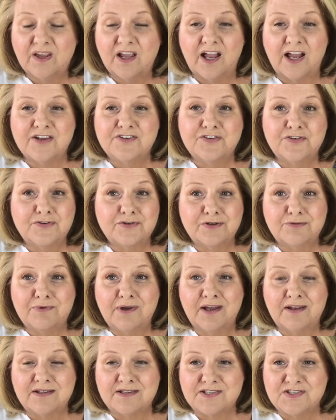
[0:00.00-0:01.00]
I turned
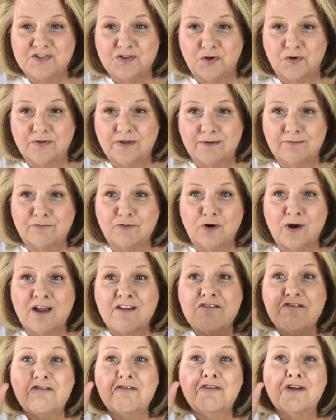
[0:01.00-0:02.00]
around and sold them for
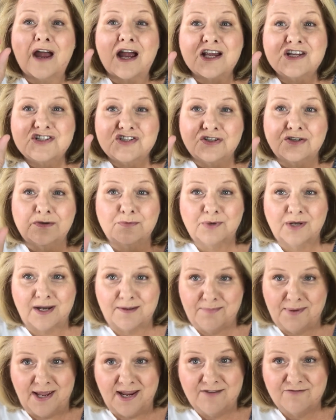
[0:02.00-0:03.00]
a fraction of what I
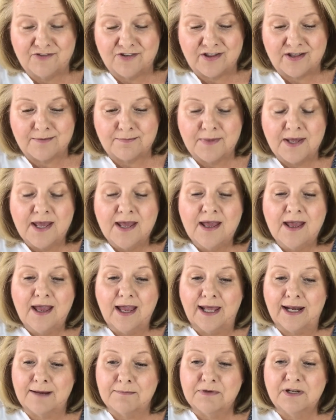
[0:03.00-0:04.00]
paid for them.
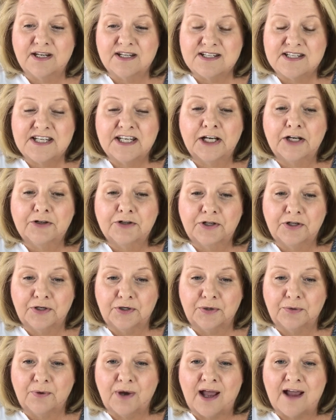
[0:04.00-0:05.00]
And I'm going to tell
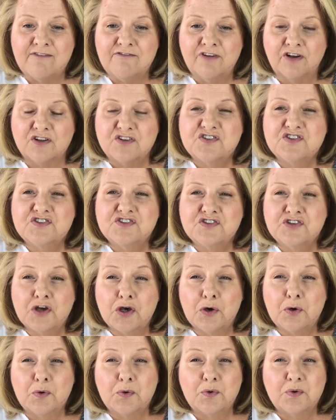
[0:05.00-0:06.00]
you, I felt
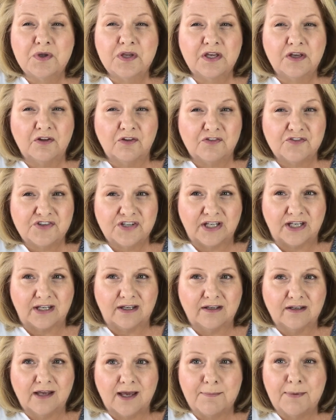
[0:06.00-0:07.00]
so
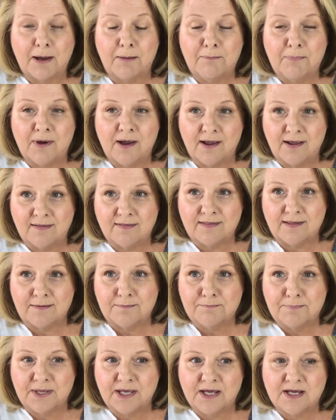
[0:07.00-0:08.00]
guilty about buying
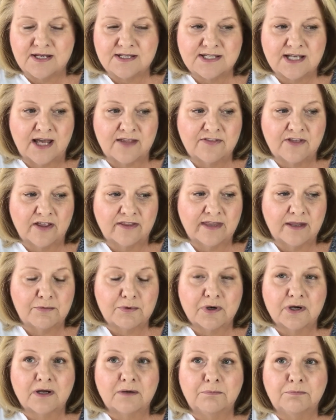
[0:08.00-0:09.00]
them because I thought they
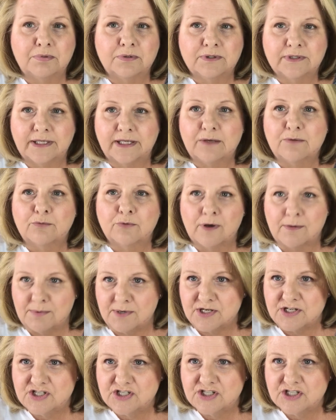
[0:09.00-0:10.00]
were complete
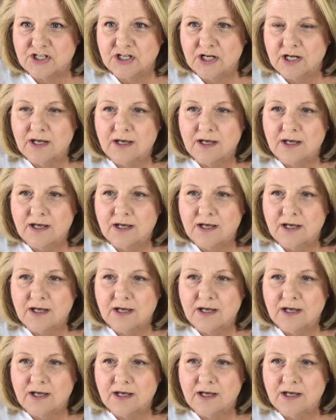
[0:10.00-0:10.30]
rubbish.